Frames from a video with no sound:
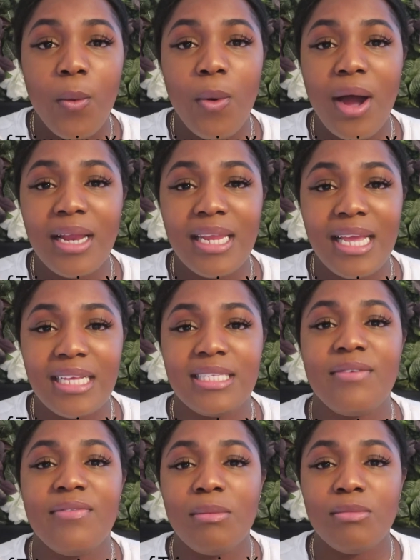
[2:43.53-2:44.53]
One is
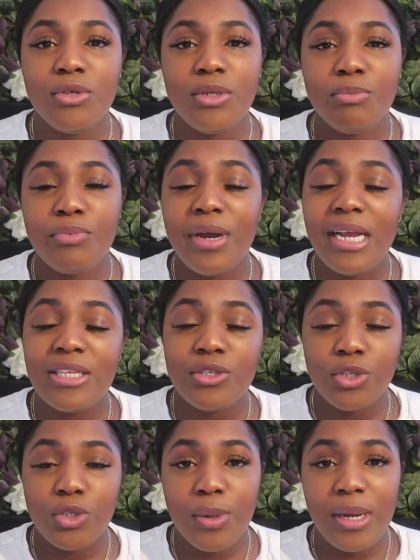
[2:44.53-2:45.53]
if I'm doing braids
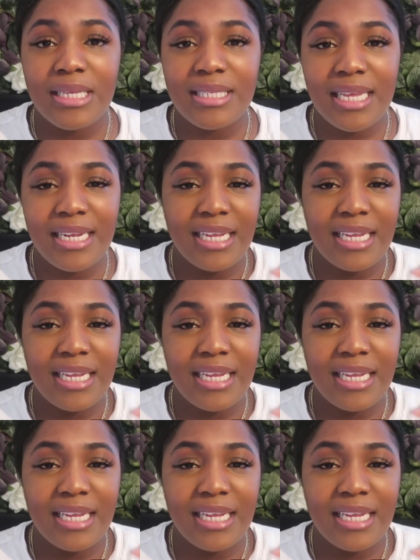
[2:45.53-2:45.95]
or twists and